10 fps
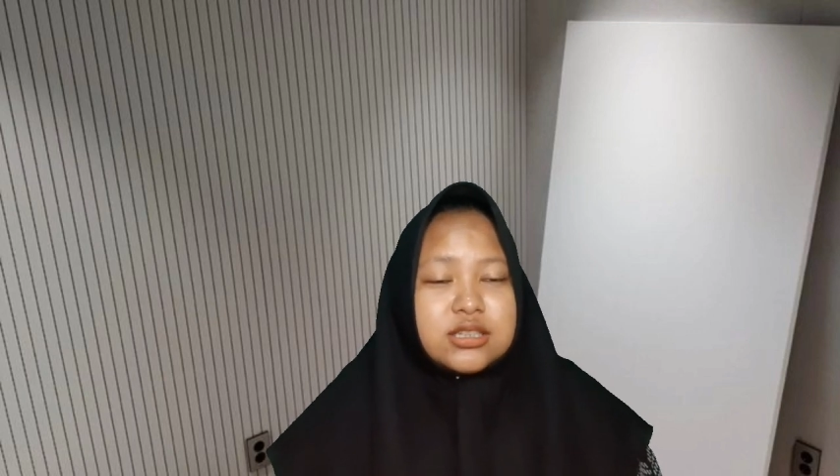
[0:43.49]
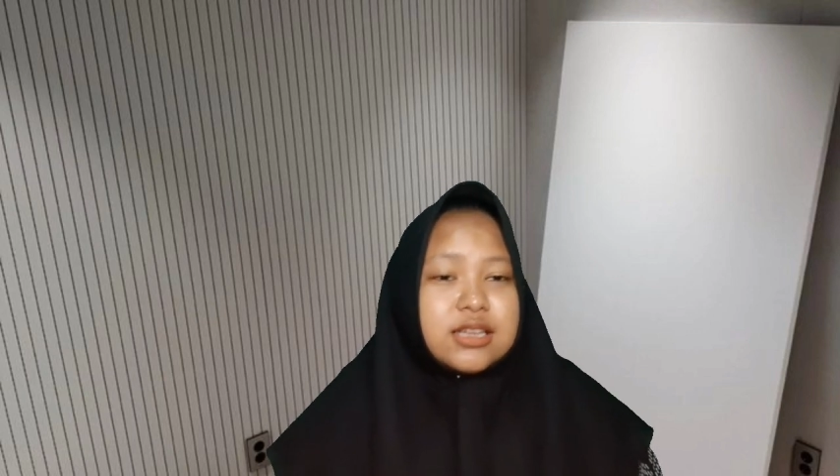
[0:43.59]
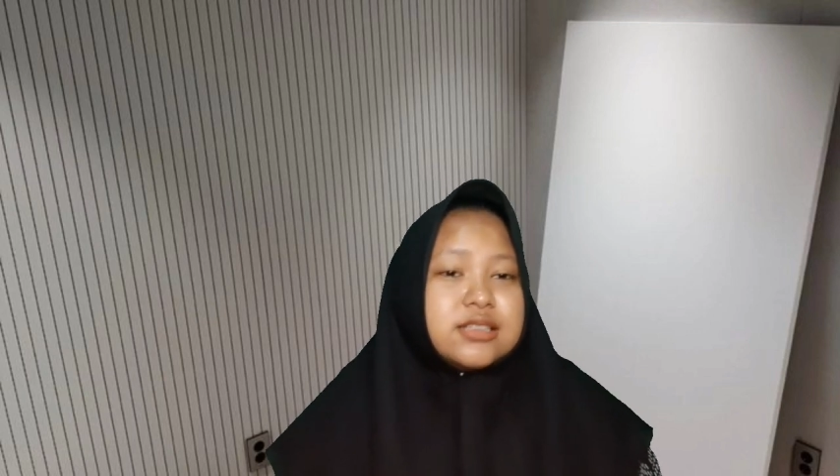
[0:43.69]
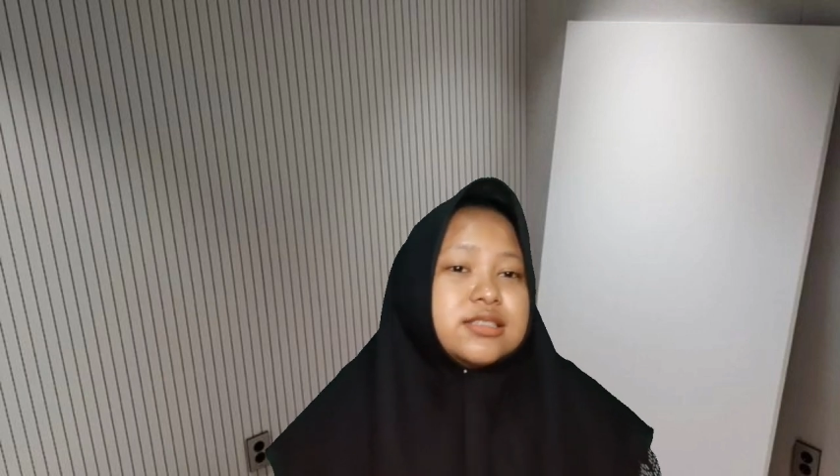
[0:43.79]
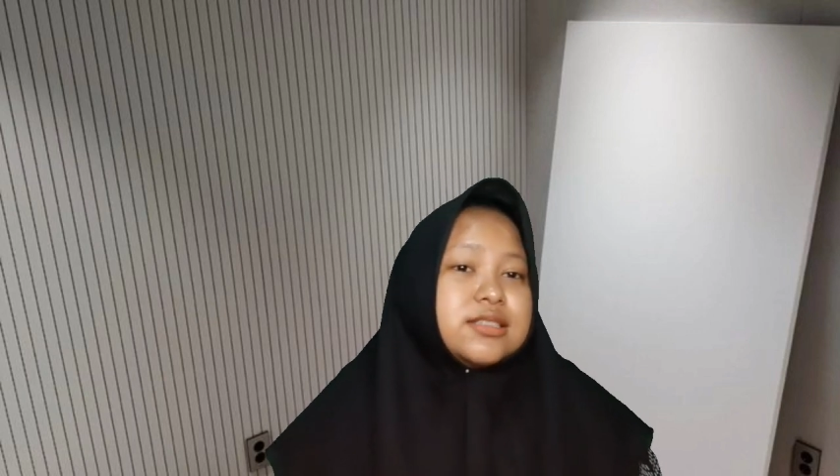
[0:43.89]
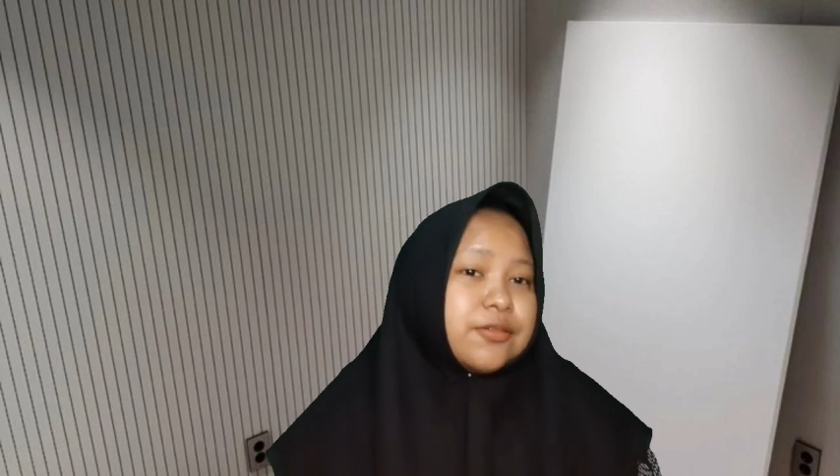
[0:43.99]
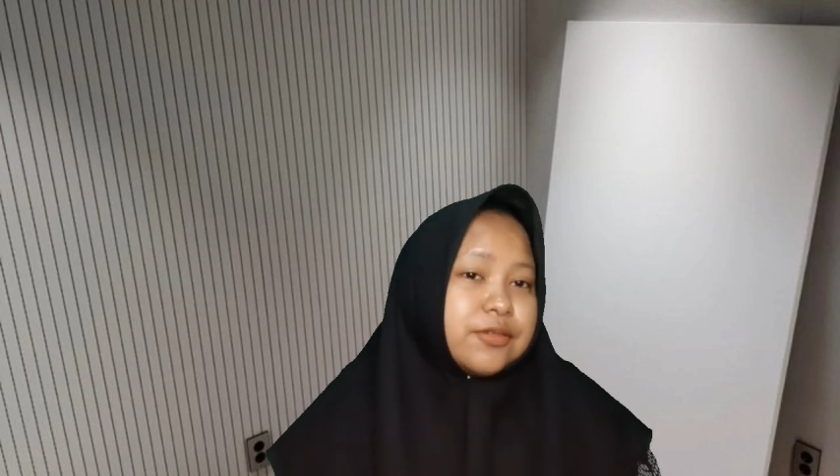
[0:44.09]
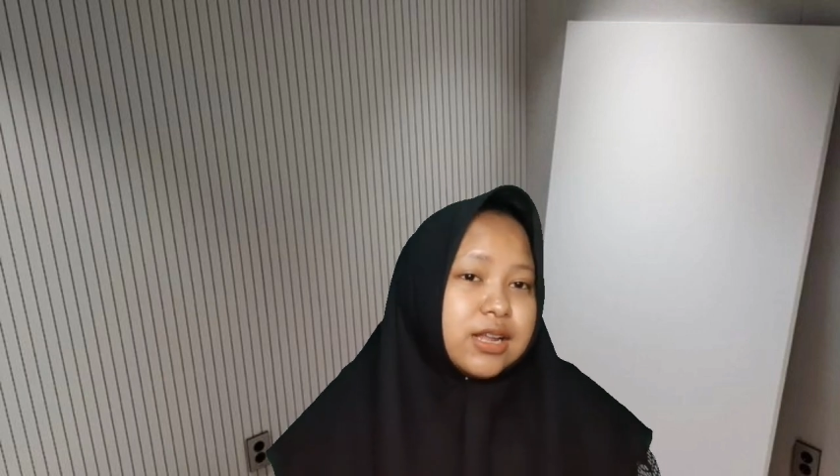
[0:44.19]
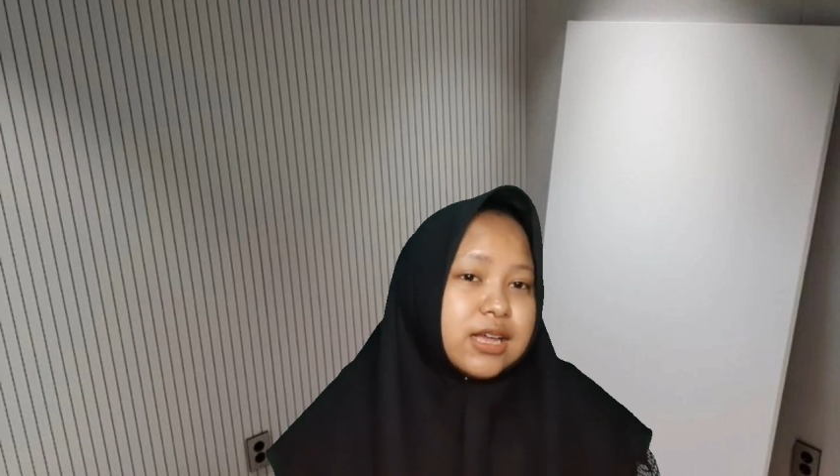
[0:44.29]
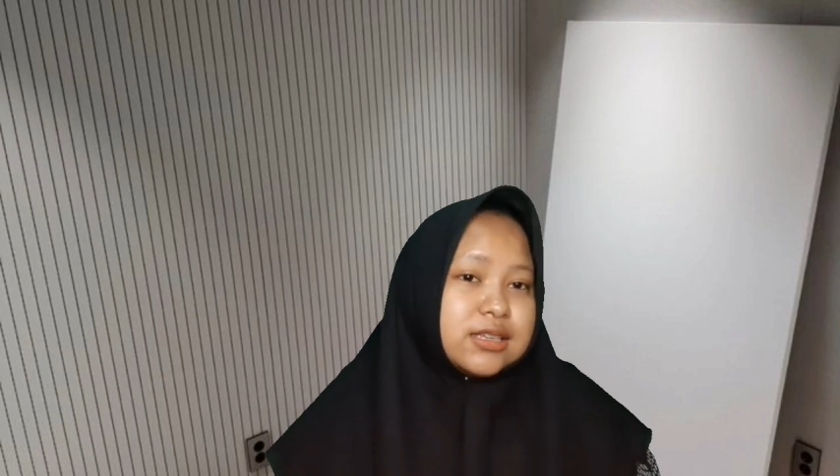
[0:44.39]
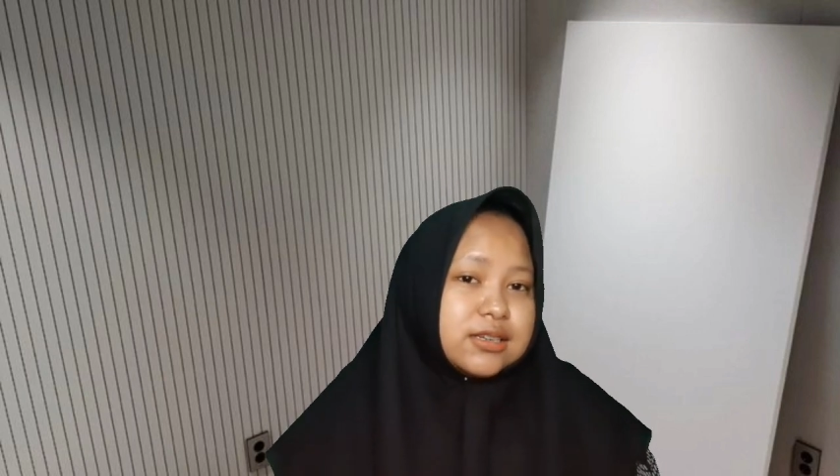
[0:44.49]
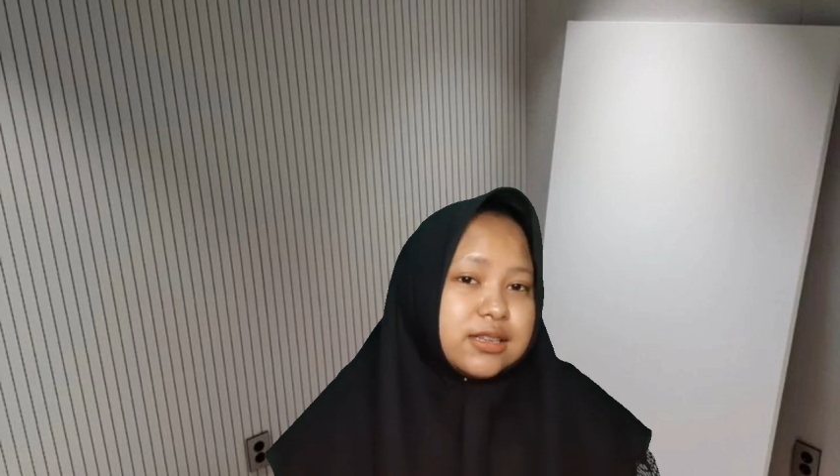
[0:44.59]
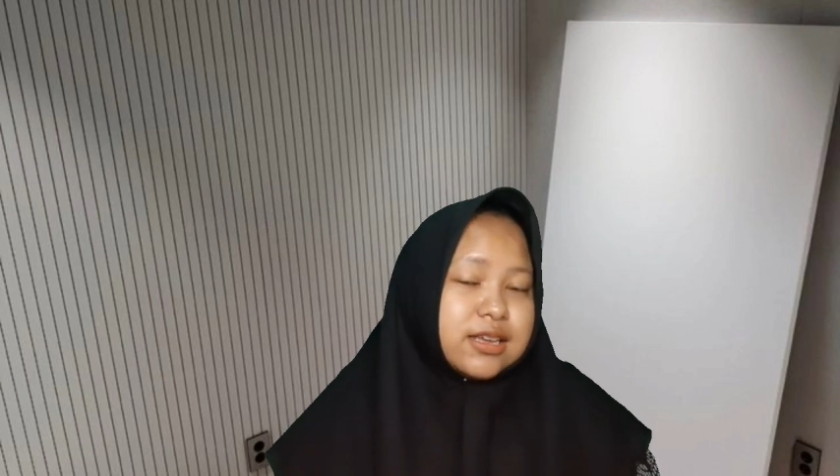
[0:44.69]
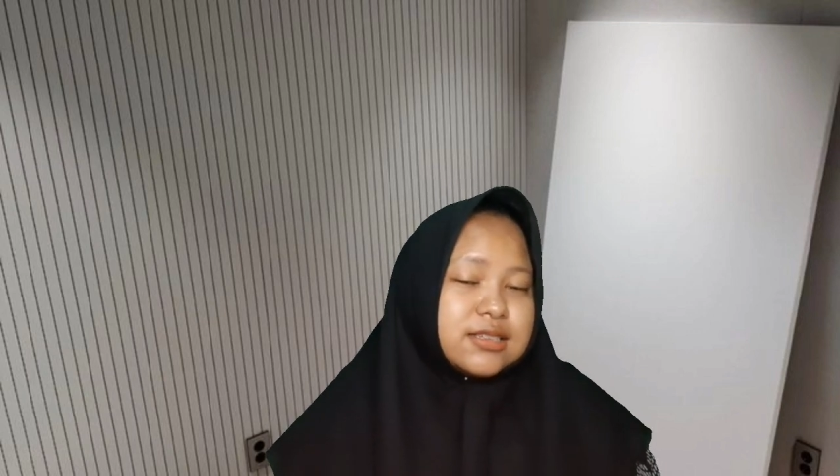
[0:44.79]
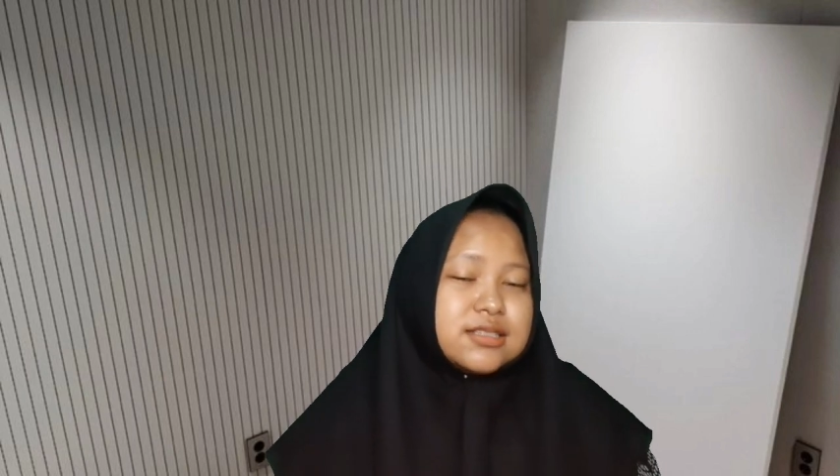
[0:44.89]
and several other
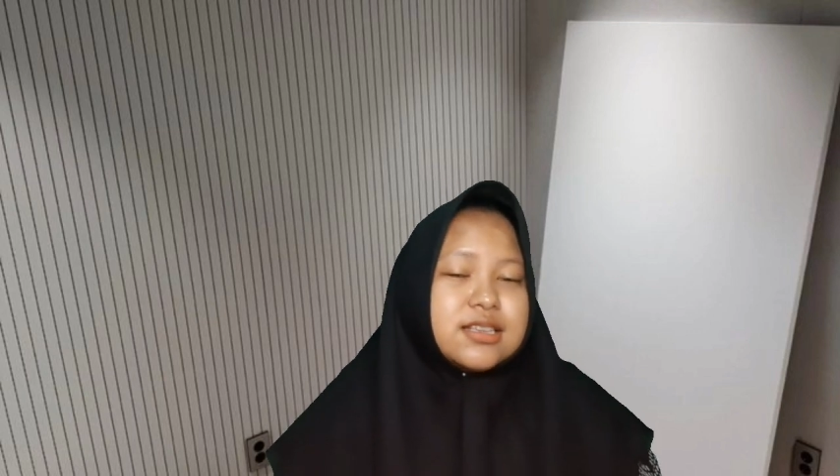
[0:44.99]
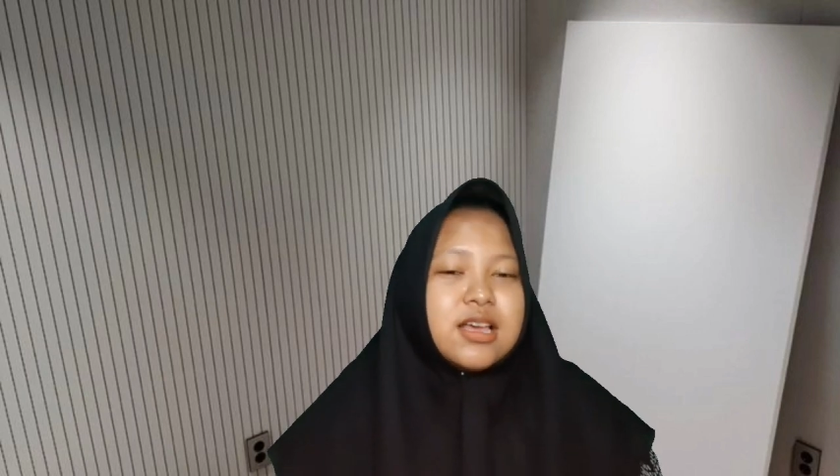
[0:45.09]
things.